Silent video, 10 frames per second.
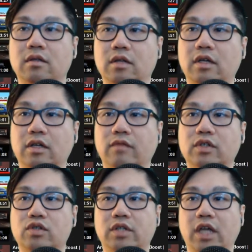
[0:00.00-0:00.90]

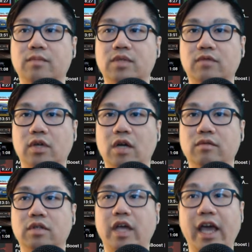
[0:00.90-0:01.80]
individual names of your
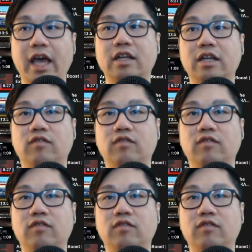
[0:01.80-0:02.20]
own. And